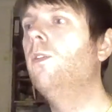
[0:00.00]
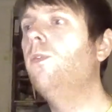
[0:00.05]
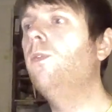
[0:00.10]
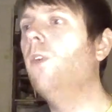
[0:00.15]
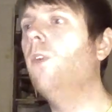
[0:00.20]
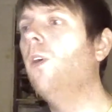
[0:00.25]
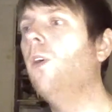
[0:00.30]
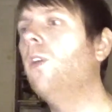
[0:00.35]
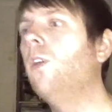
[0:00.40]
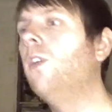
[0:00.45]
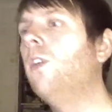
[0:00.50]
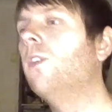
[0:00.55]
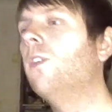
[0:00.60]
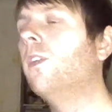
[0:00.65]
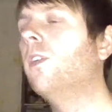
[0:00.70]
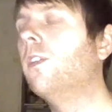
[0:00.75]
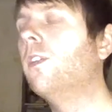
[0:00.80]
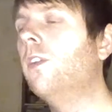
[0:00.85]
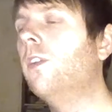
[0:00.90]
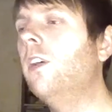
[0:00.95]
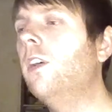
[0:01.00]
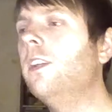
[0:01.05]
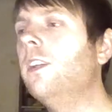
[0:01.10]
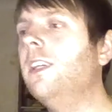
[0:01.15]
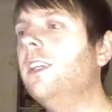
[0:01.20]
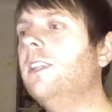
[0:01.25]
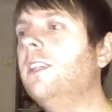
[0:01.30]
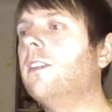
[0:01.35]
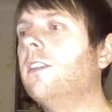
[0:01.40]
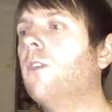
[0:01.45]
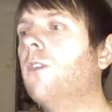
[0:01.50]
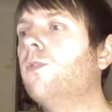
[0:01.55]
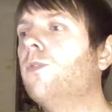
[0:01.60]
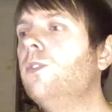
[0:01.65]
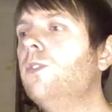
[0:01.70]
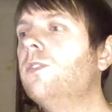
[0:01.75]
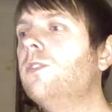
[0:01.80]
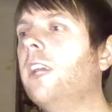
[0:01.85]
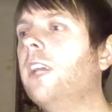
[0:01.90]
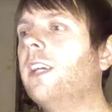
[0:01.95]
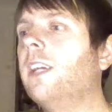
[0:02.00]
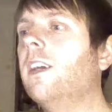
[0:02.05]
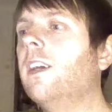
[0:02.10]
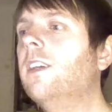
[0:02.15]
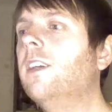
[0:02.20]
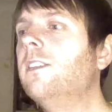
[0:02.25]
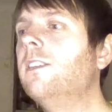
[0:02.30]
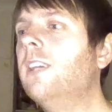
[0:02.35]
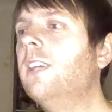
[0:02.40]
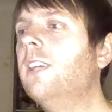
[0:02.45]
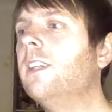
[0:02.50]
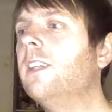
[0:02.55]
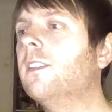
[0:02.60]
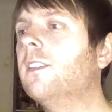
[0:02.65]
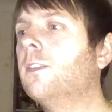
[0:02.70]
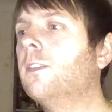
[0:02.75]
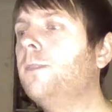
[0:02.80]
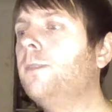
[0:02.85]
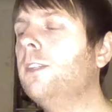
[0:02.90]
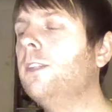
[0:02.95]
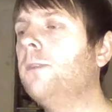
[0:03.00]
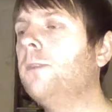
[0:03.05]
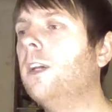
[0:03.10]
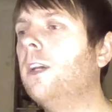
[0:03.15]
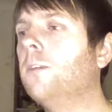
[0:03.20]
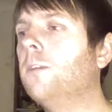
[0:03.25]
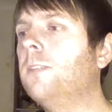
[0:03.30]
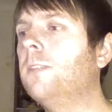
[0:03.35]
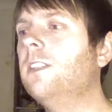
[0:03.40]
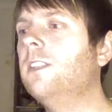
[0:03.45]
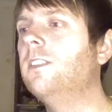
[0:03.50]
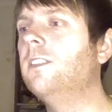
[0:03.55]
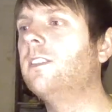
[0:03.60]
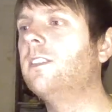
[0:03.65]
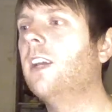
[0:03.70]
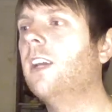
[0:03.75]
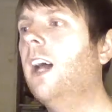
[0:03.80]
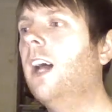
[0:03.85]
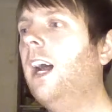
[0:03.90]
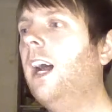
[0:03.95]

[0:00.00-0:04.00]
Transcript: 3rd is Fruit Snake. 2nd is the Spilsby Husbands.